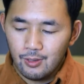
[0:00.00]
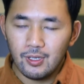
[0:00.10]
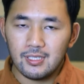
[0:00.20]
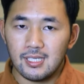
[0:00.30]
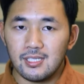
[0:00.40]

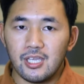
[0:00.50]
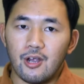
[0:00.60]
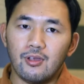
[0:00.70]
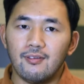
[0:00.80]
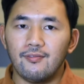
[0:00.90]
which is a
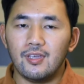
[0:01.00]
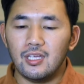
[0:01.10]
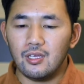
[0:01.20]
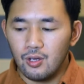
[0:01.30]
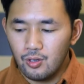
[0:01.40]
sharing
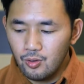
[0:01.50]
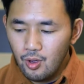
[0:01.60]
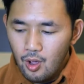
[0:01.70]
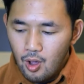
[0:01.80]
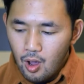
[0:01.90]
video
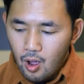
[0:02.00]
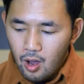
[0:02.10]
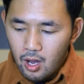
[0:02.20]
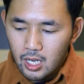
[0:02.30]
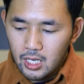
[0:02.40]

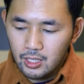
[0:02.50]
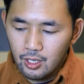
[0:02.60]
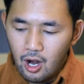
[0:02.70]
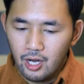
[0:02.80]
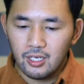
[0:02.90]

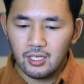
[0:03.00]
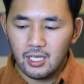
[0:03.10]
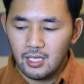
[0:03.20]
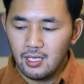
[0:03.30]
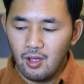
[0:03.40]
on
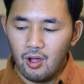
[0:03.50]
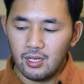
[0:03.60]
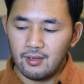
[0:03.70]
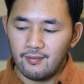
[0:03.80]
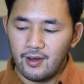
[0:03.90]
gardening
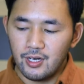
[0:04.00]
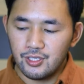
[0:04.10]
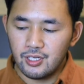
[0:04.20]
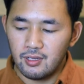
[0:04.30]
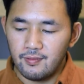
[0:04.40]
on a
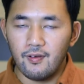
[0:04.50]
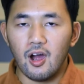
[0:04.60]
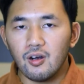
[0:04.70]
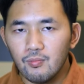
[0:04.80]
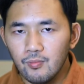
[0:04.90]
vertical
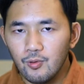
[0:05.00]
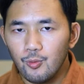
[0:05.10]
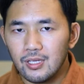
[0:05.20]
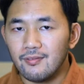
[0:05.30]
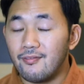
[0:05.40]
farm
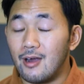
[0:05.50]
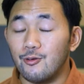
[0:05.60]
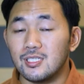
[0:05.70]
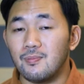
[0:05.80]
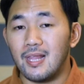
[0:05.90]
with the
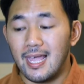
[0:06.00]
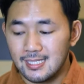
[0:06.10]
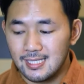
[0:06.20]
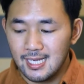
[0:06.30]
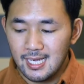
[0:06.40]
various
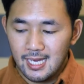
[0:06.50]
plants.